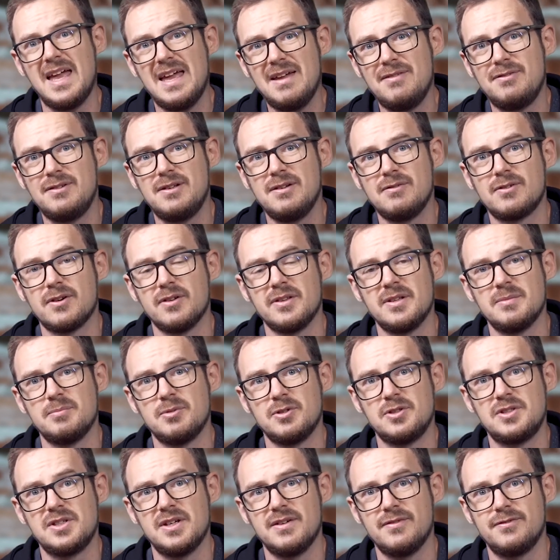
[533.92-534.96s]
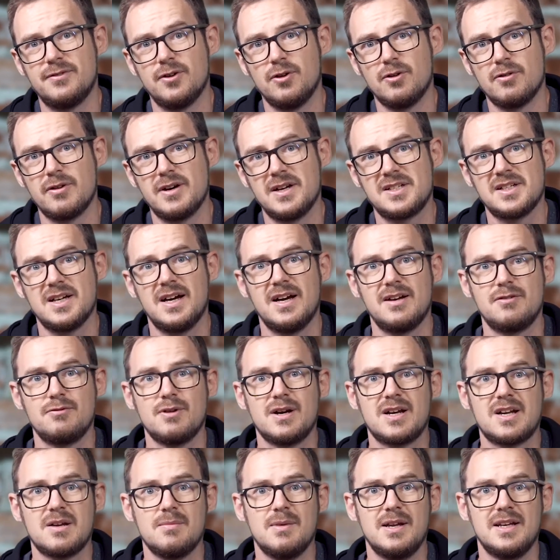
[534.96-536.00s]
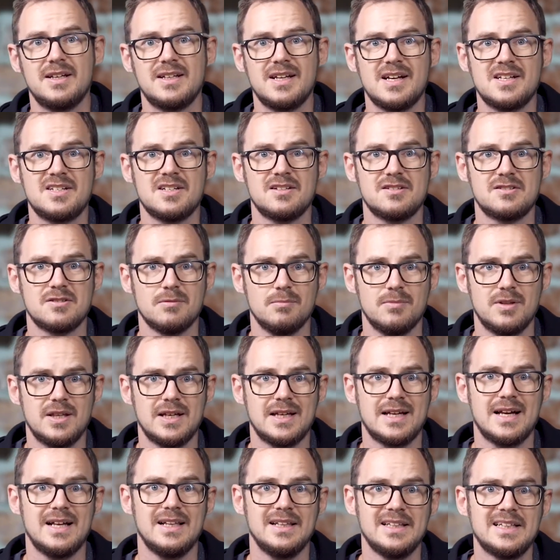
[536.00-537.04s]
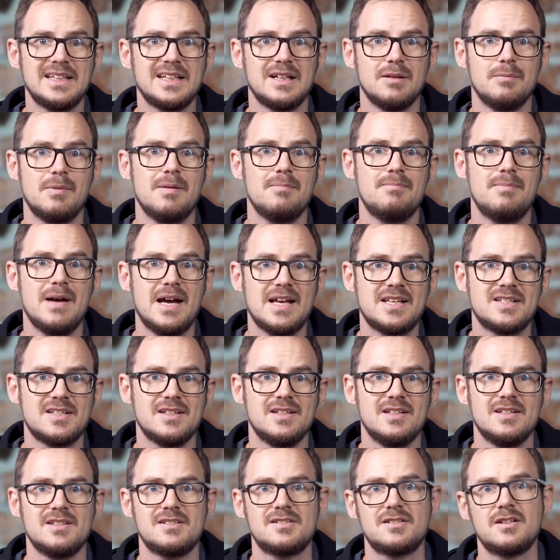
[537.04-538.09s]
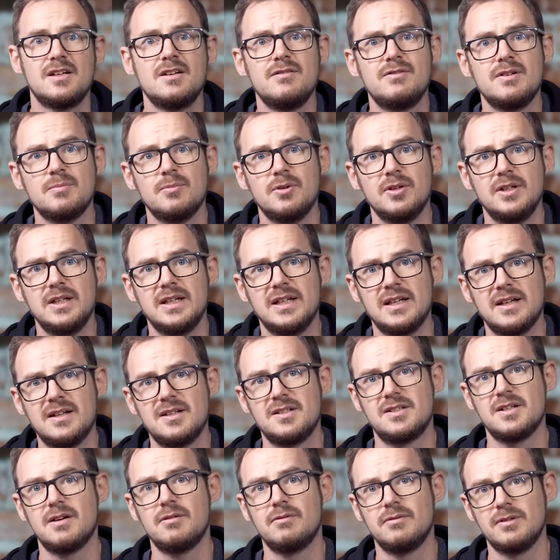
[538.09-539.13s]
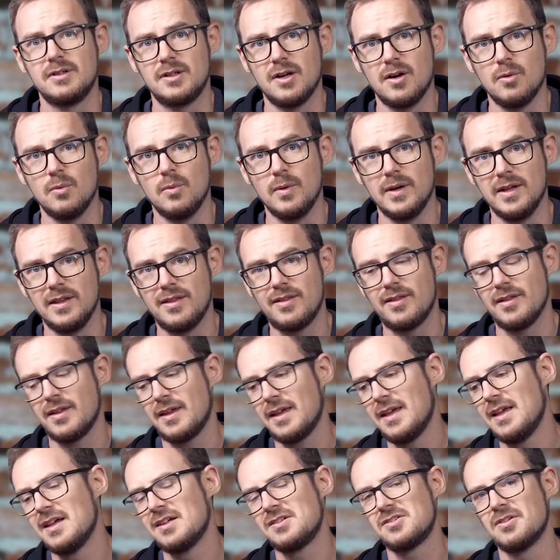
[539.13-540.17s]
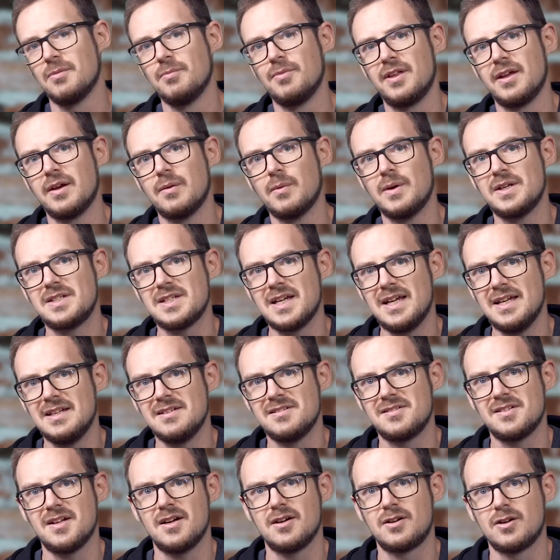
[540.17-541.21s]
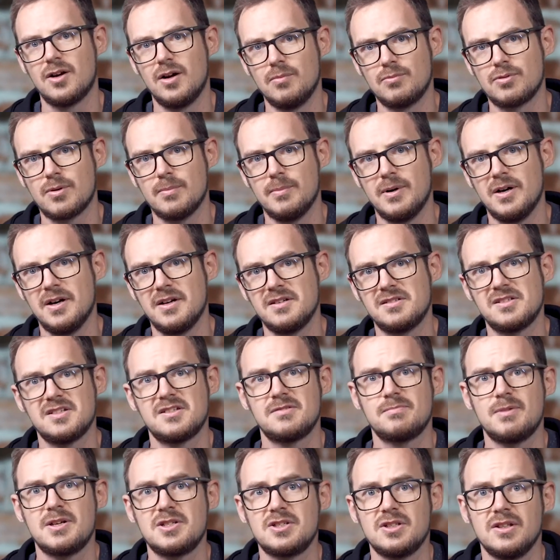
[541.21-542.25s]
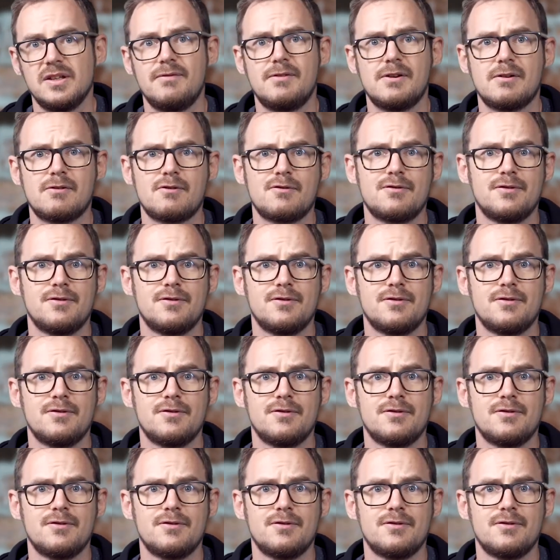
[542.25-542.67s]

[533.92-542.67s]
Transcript: If you've got the budget for it, I'd recommend getting something a little bit better. Save your money, don't go with something which is a compromise, especially if you're